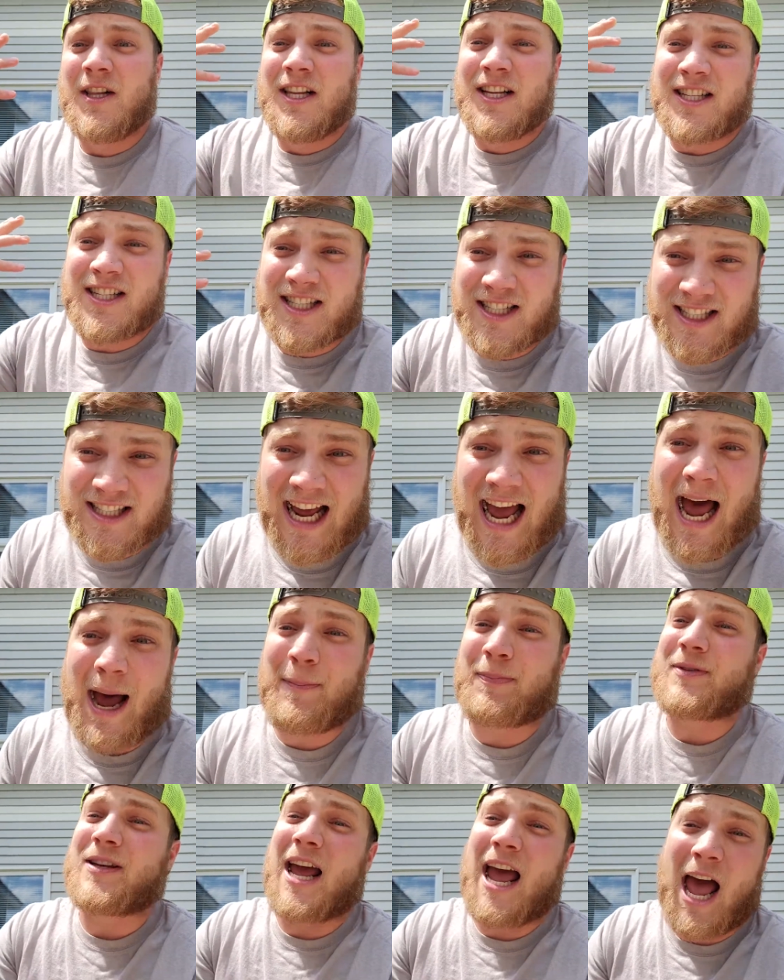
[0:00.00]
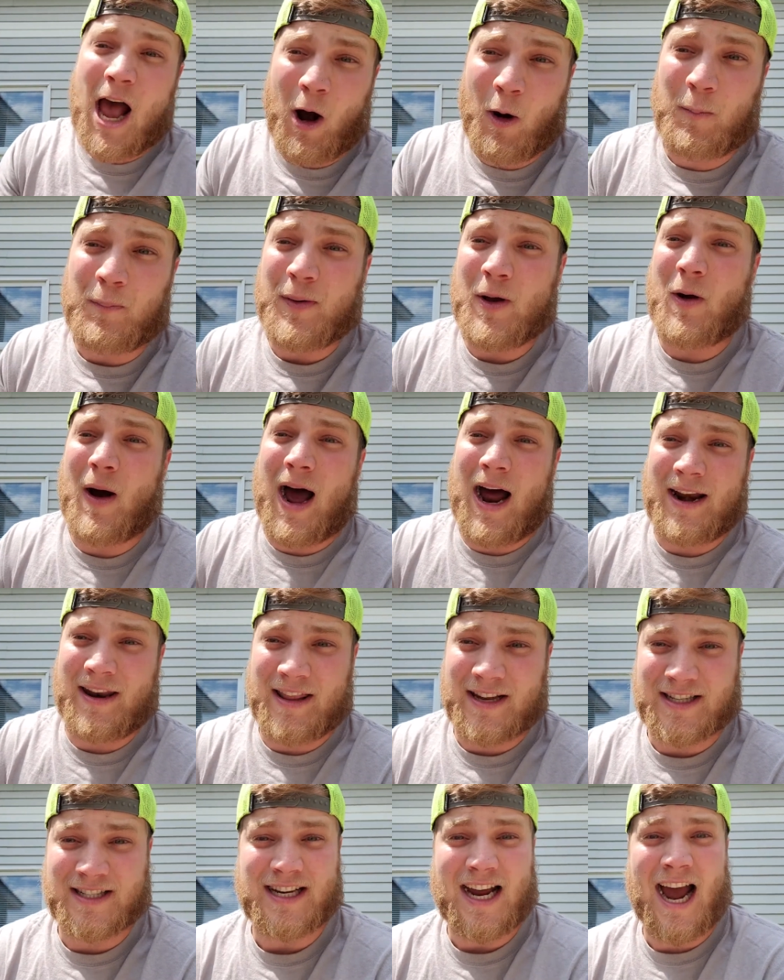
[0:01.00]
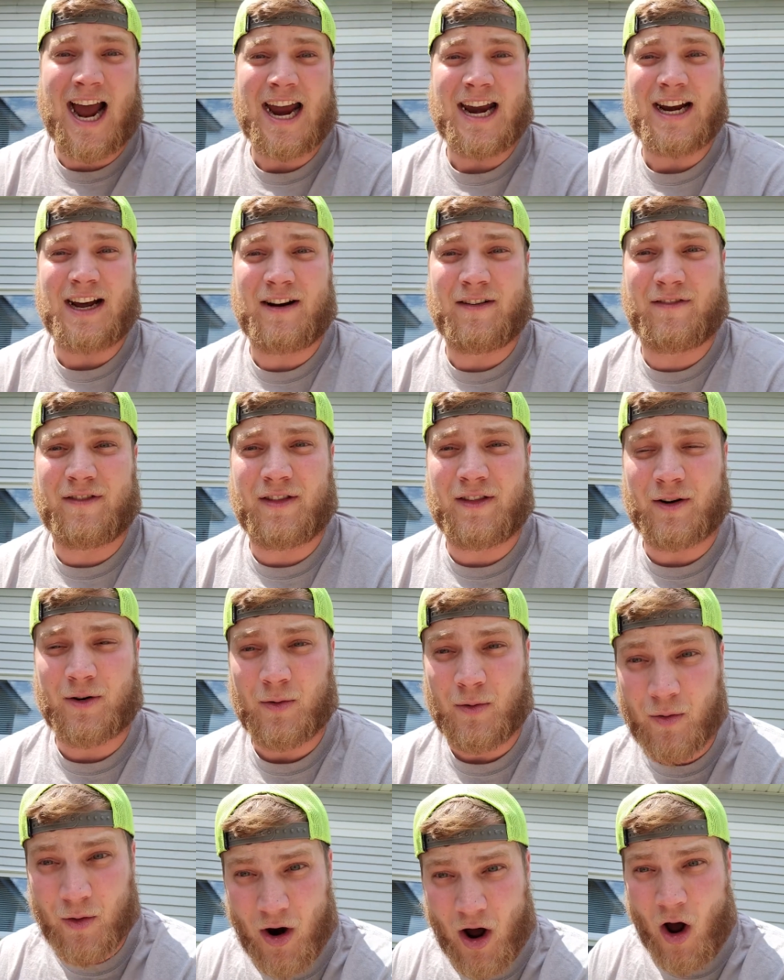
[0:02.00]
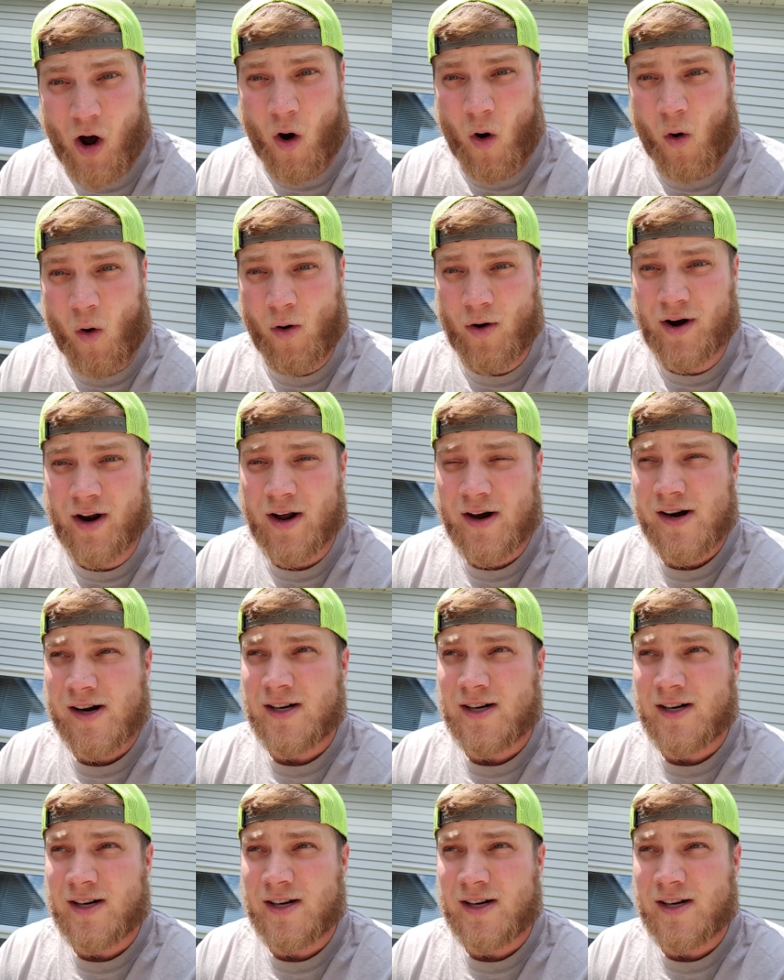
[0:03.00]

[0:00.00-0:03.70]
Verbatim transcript: stop to help you on the side of the road?